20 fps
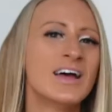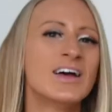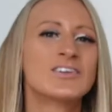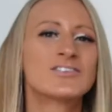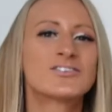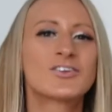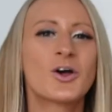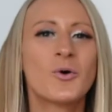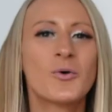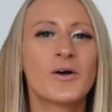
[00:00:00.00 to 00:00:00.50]

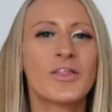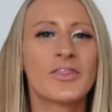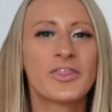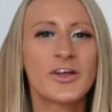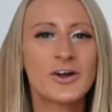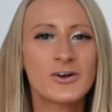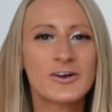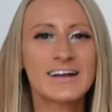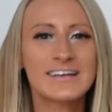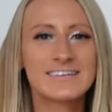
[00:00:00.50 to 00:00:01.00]
So
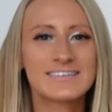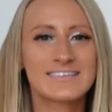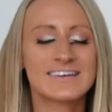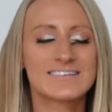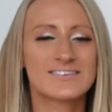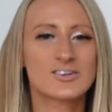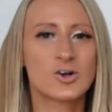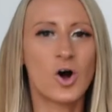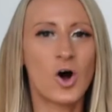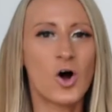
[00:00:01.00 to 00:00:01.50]
there is
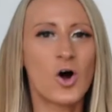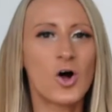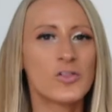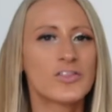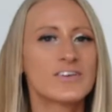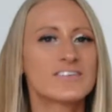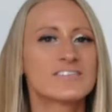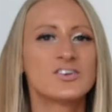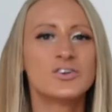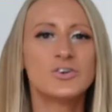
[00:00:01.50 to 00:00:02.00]
this call,
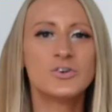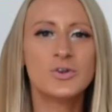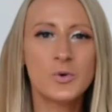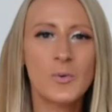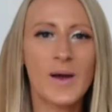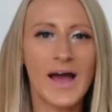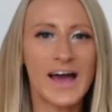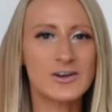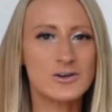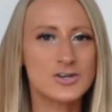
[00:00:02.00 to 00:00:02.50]
this
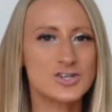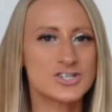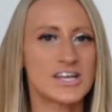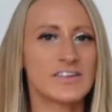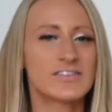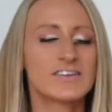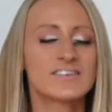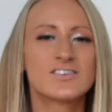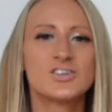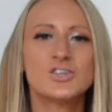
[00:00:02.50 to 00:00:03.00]
new energy,
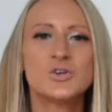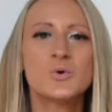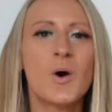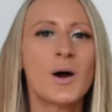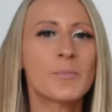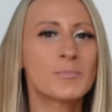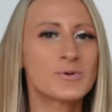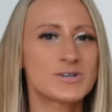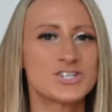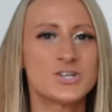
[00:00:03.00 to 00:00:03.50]
this new
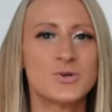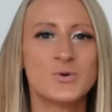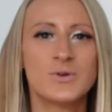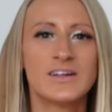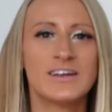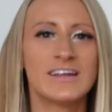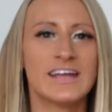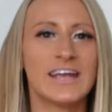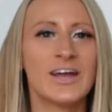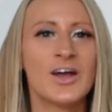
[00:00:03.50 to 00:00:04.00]

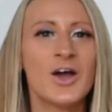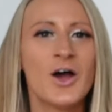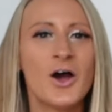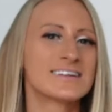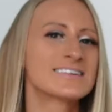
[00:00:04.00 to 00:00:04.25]
opportunity,